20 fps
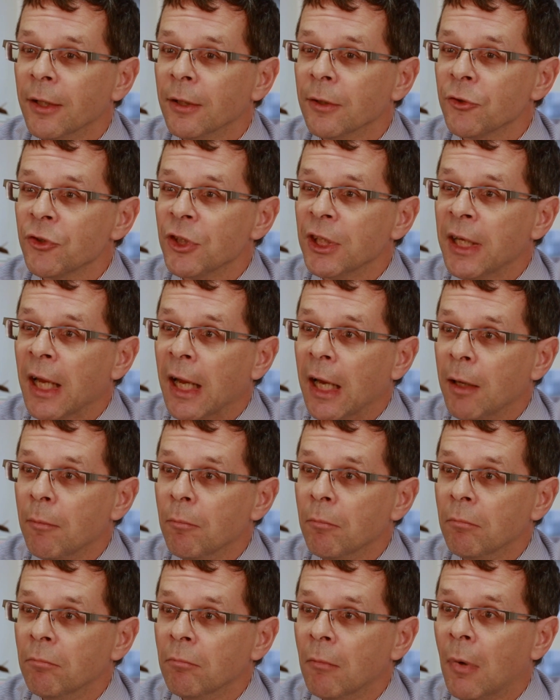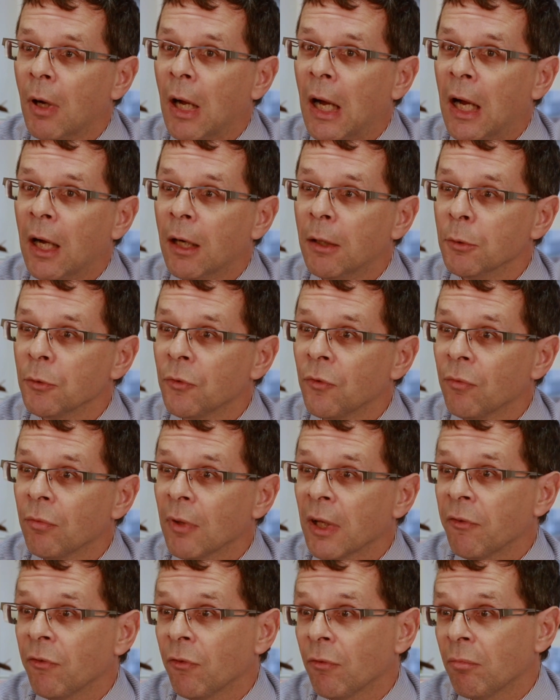she came out
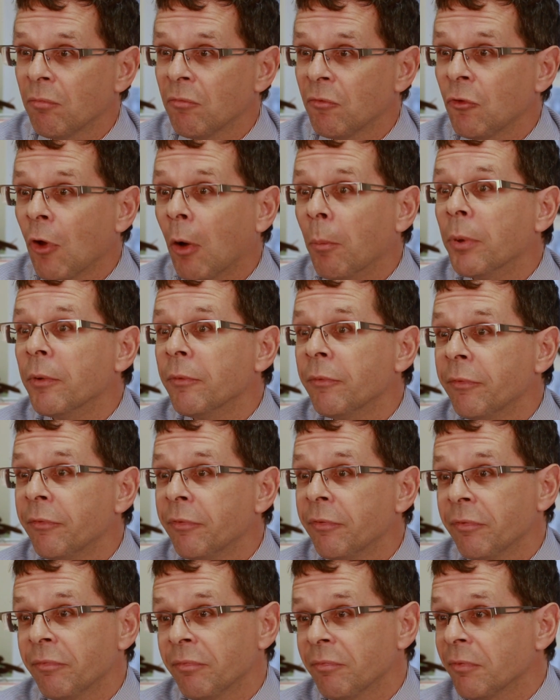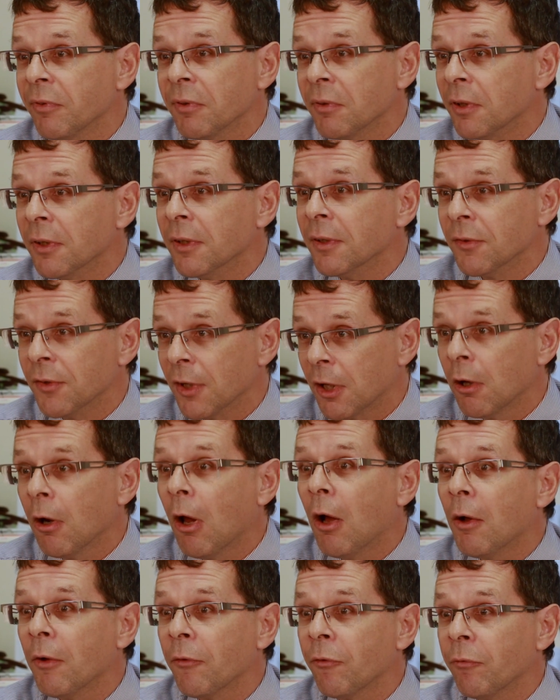as top of the
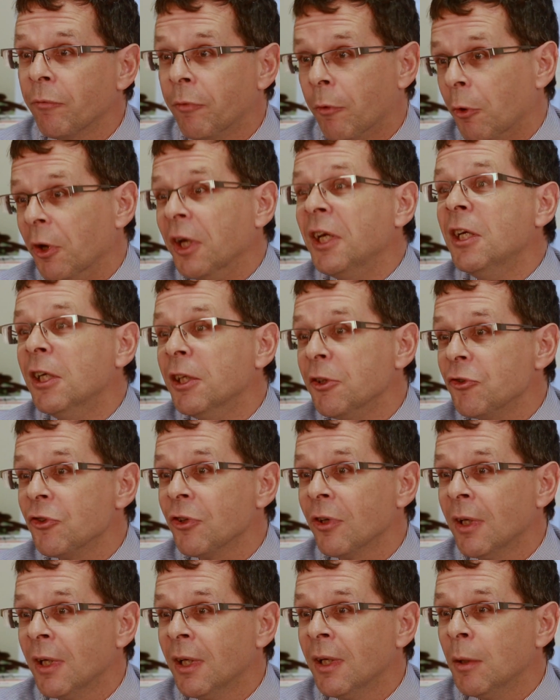class for English,